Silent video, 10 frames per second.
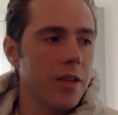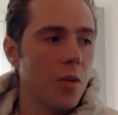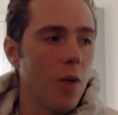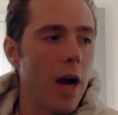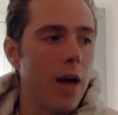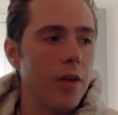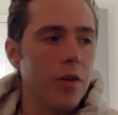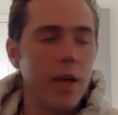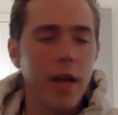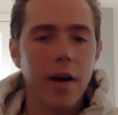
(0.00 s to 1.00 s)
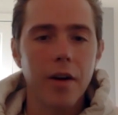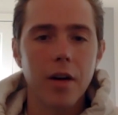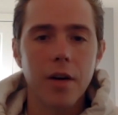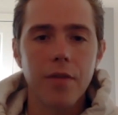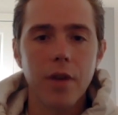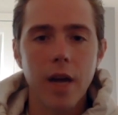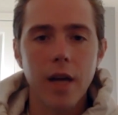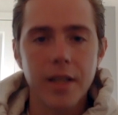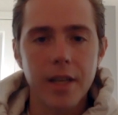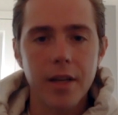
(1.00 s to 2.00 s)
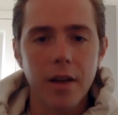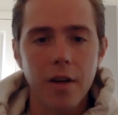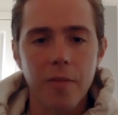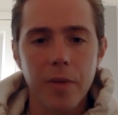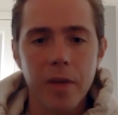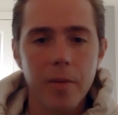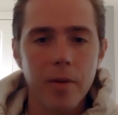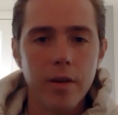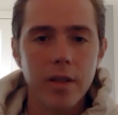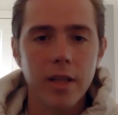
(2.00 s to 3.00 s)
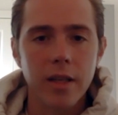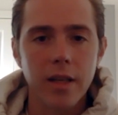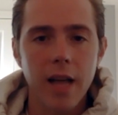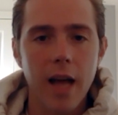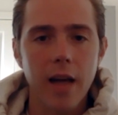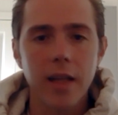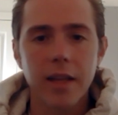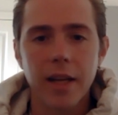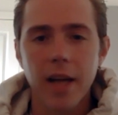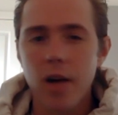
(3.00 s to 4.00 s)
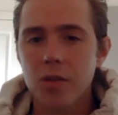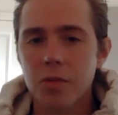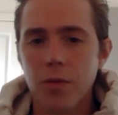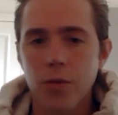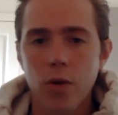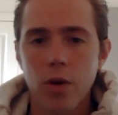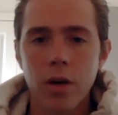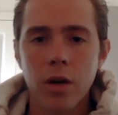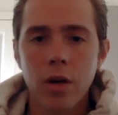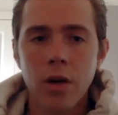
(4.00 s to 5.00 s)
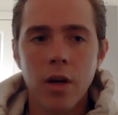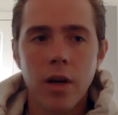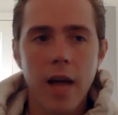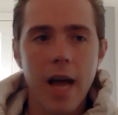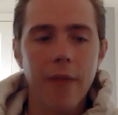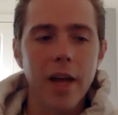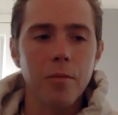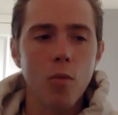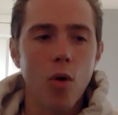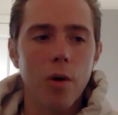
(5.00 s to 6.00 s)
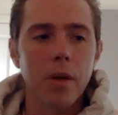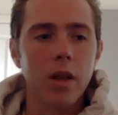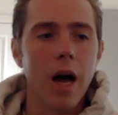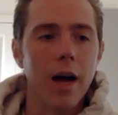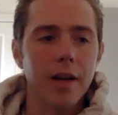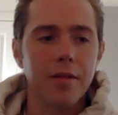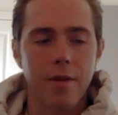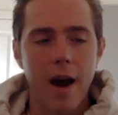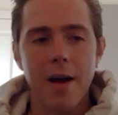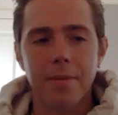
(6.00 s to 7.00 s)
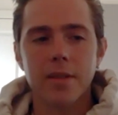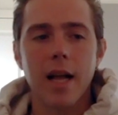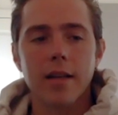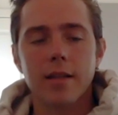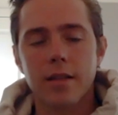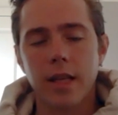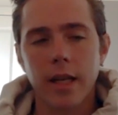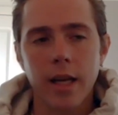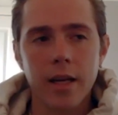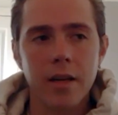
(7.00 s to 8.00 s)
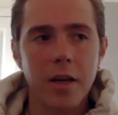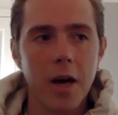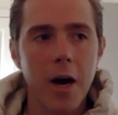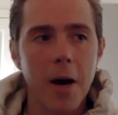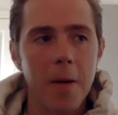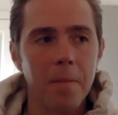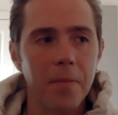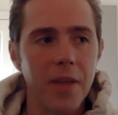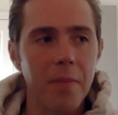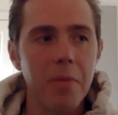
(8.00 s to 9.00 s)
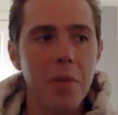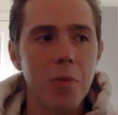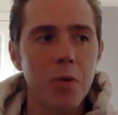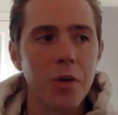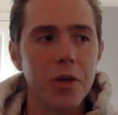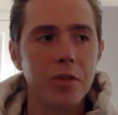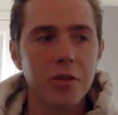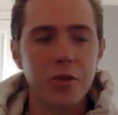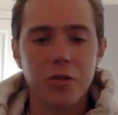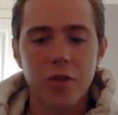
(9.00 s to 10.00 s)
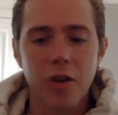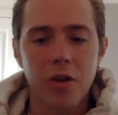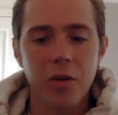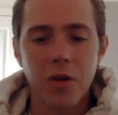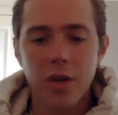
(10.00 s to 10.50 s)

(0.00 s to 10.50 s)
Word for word: Why Do You Care cover I did of Bieber than anything else before, and like more melodic rap / singing than people were used to. So,